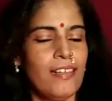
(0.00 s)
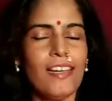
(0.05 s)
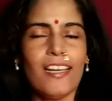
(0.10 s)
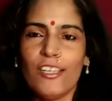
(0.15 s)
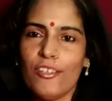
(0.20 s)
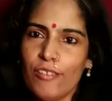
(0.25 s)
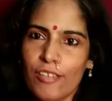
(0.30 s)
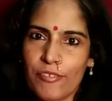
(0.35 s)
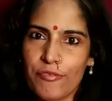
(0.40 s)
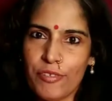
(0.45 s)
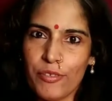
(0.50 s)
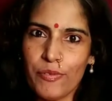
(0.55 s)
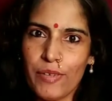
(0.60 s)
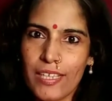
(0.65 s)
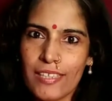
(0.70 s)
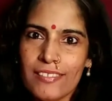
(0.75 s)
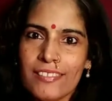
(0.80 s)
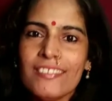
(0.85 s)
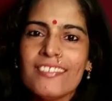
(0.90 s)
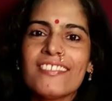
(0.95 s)
Hello
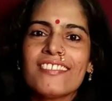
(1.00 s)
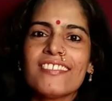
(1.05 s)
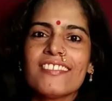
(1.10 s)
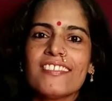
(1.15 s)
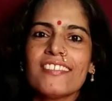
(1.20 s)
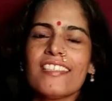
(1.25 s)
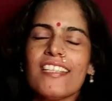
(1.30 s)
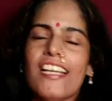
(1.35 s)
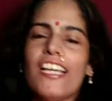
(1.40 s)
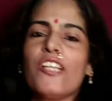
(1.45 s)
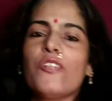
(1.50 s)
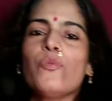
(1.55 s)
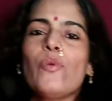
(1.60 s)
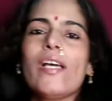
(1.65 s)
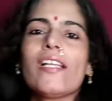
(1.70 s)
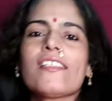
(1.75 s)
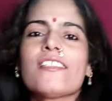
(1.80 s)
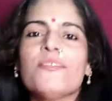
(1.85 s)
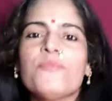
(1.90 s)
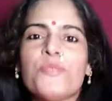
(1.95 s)
everyone and
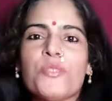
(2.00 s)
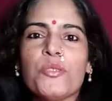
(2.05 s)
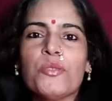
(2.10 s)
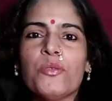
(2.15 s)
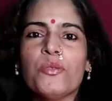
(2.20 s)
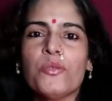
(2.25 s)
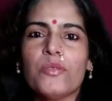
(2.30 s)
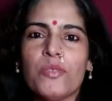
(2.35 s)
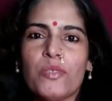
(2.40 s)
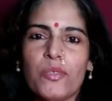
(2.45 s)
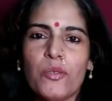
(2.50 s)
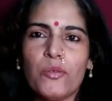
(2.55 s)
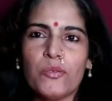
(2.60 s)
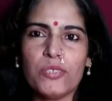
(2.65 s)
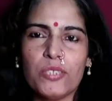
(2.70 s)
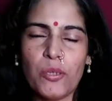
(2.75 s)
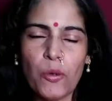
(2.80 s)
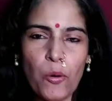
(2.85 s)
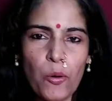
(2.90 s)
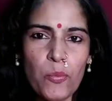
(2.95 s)
welcome to
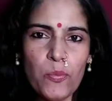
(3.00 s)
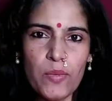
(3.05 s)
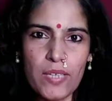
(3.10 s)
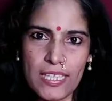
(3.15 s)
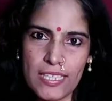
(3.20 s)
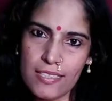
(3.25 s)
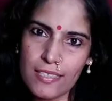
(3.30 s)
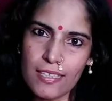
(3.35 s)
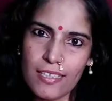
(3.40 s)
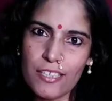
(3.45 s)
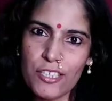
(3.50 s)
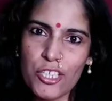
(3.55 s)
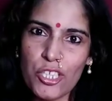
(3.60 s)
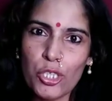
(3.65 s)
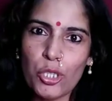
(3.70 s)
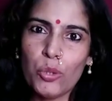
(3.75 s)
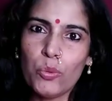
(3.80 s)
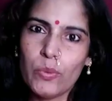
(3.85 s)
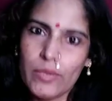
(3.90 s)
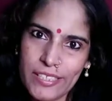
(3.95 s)
the Om Incense
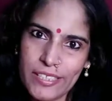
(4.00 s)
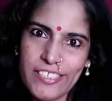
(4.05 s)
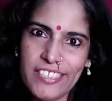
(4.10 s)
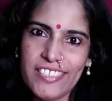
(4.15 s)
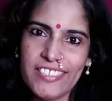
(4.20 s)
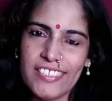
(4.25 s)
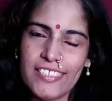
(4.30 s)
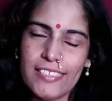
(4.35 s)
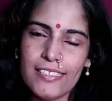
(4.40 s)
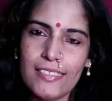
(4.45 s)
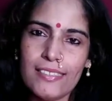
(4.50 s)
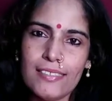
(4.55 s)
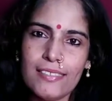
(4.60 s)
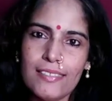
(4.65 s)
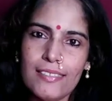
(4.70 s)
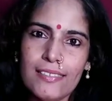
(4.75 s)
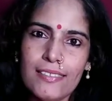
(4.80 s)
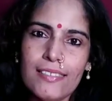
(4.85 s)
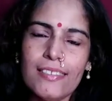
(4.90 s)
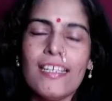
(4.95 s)
Show with D J.
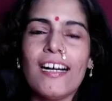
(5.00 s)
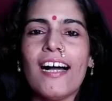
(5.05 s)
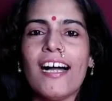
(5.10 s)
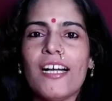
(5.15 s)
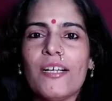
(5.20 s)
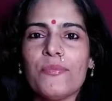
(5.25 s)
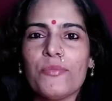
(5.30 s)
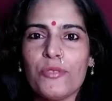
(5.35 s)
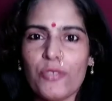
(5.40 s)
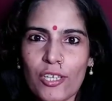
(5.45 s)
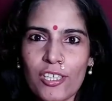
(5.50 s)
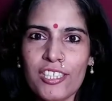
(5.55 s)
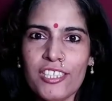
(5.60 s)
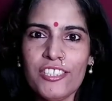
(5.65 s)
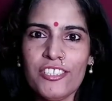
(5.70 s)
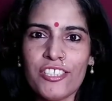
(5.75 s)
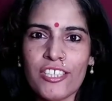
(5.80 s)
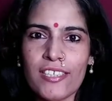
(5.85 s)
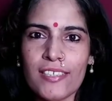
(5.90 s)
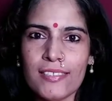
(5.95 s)
I am
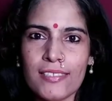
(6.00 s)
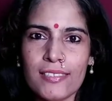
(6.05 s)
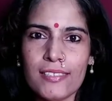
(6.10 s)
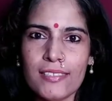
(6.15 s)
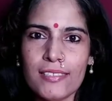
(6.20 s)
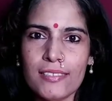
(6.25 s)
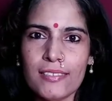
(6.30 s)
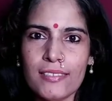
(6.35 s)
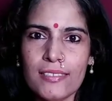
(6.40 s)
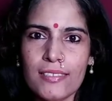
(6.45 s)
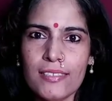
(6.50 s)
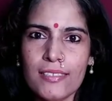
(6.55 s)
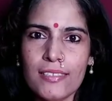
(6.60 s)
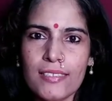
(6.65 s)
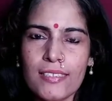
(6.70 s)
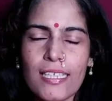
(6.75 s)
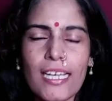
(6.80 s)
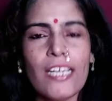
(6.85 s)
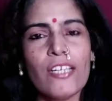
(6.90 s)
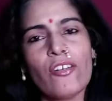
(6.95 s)
Dolly Jha here,
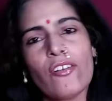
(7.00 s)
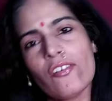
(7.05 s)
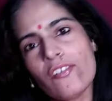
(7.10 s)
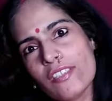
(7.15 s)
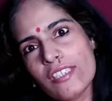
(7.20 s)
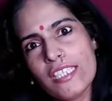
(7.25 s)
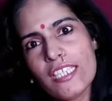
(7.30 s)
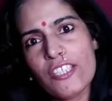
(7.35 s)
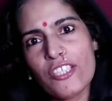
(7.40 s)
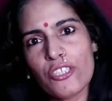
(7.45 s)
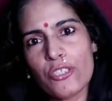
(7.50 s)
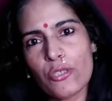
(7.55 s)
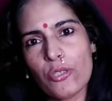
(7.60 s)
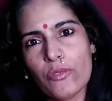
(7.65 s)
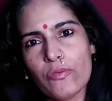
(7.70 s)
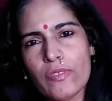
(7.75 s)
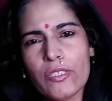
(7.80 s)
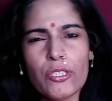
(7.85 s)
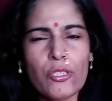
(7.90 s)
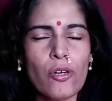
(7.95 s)
and on this
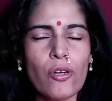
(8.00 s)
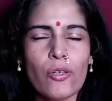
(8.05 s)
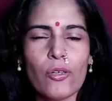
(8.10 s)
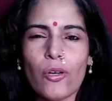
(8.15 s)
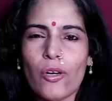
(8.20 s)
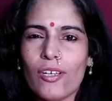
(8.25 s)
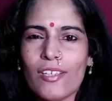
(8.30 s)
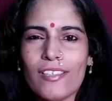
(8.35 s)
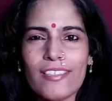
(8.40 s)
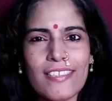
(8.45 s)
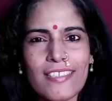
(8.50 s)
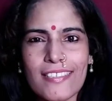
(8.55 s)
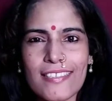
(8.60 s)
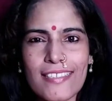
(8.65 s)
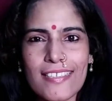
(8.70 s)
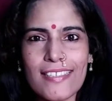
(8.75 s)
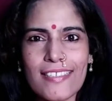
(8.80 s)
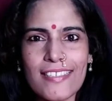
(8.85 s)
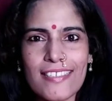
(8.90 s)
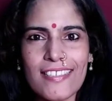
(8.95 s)
show we talk all
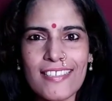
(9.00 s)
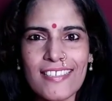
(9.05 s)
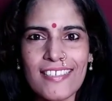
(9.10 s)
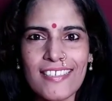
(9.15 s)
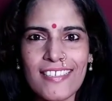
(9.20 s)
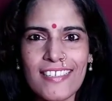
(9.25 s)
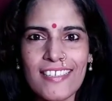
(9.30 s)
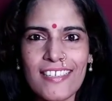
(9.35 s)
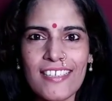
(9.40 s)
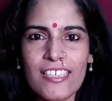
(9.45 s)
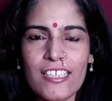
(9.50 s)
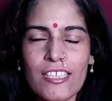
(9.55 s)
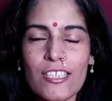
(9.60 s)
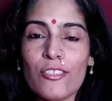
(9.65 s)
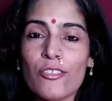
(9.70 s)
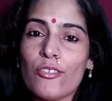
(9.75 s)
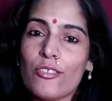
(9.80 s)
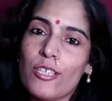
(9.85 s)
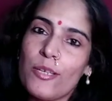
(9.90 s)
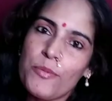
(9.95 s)
incense.
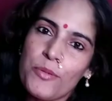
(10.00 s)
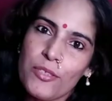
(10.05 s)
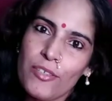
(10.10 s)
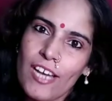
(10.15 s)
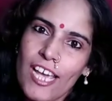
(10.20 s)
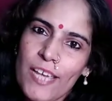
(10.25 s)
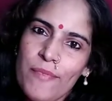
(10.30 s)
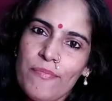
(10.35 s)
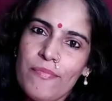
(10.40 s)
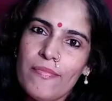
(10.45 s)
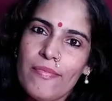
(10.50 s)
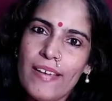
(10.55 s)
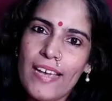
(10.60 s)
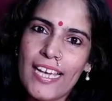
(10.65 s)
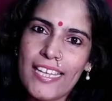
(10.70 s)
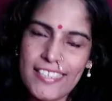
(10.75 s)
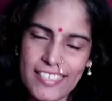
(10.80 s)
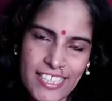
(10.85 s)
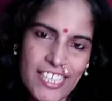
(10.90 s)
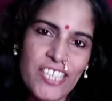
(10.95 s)
So subscribe
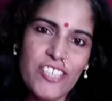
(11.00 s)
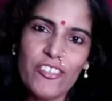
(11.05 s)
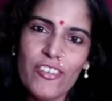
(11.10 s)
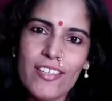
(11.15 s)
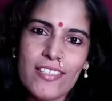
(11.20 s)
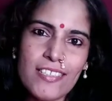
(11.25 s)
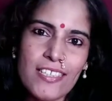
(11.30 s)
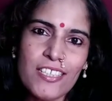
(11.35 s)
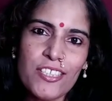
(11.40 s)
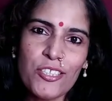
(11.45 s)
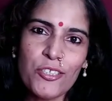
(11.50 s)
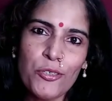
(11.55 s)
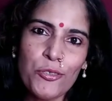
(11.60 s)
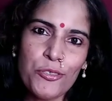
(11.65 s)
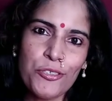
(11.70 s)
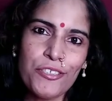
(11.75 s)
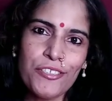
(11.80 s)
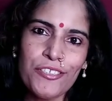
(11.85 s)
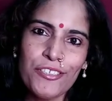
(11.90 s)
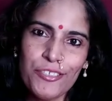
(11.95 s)
and take your incense
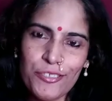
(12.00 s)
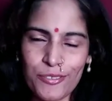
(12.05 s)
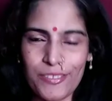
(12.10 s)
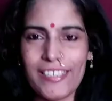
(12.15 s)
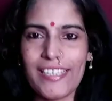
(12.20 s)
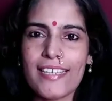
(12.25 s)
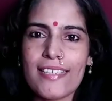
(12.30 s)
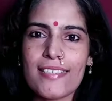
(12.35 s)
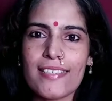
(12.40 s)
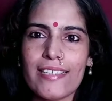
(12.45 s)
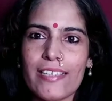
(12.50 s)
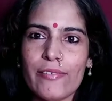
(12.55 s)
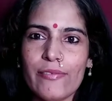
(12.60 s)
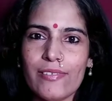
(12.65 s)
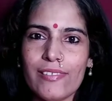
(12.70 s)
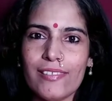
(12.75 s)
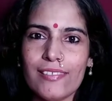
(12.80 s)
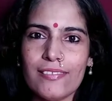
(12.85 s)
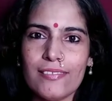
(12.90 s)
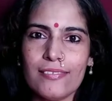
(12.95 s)
quotient to the next
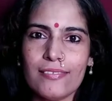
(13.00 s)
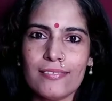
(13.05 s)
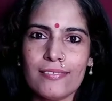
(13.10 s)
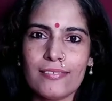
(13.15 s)
level.